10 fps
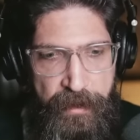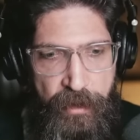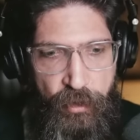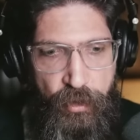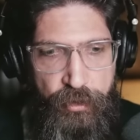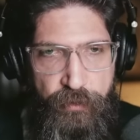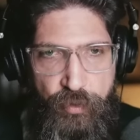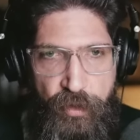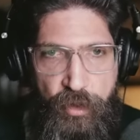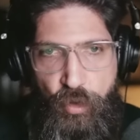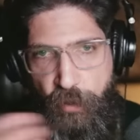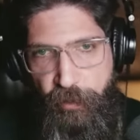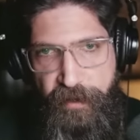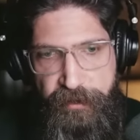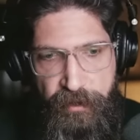in order to
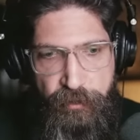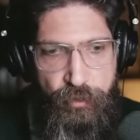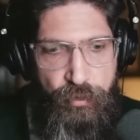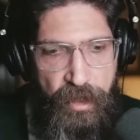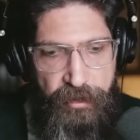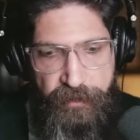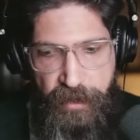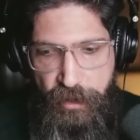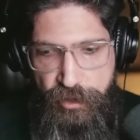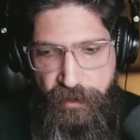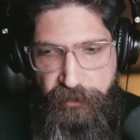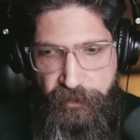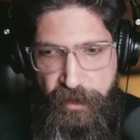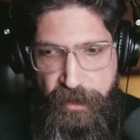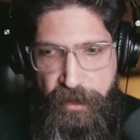incorporate it to other
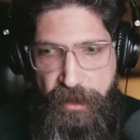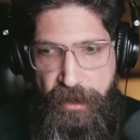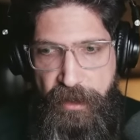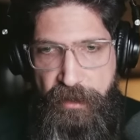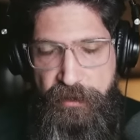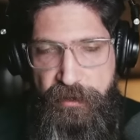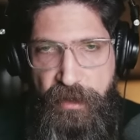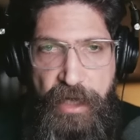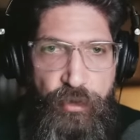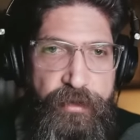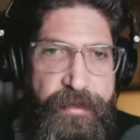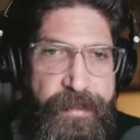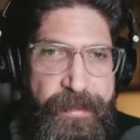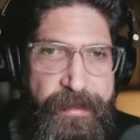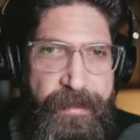countries. And I don't
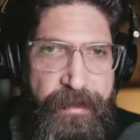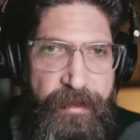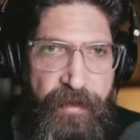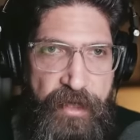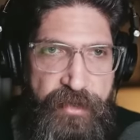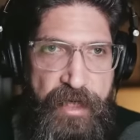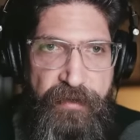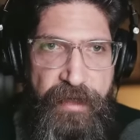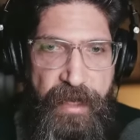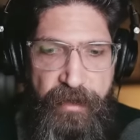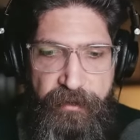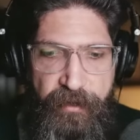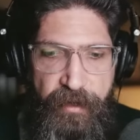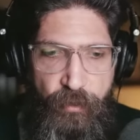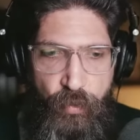think Russia even has
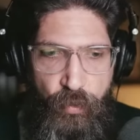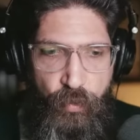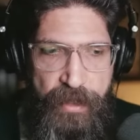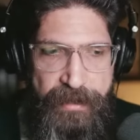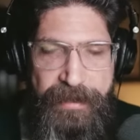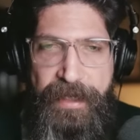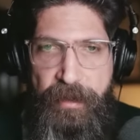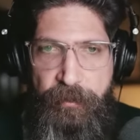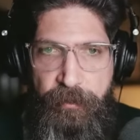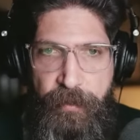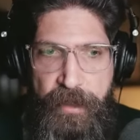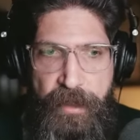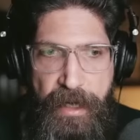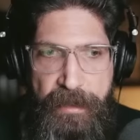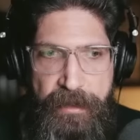will claim
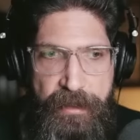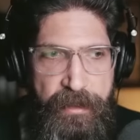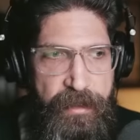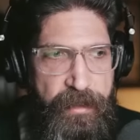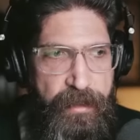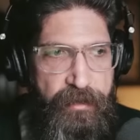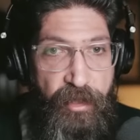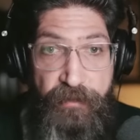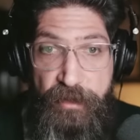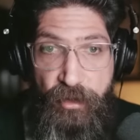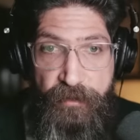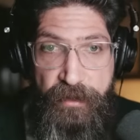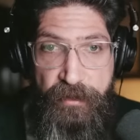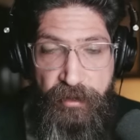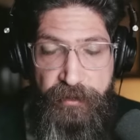any
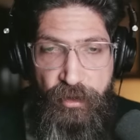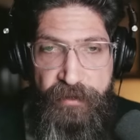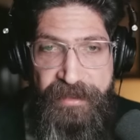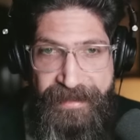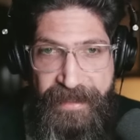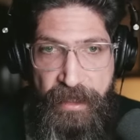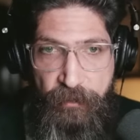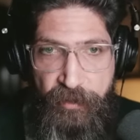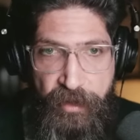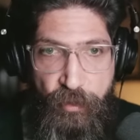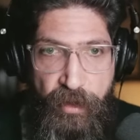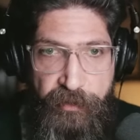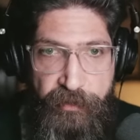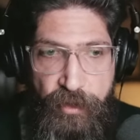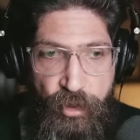territorial claims in
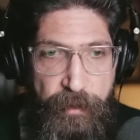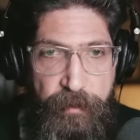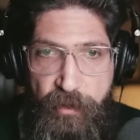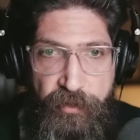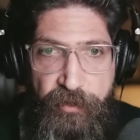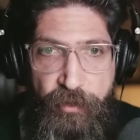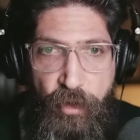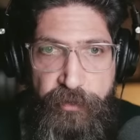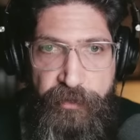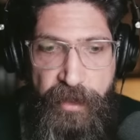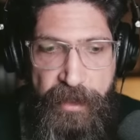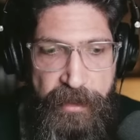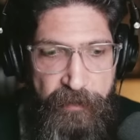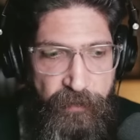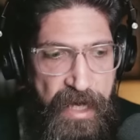Western Ukraine because it's a hostile
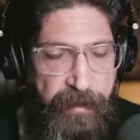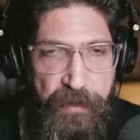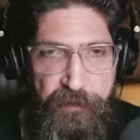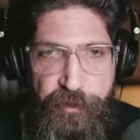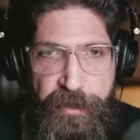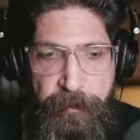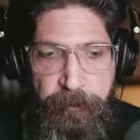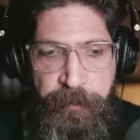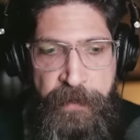environment for them.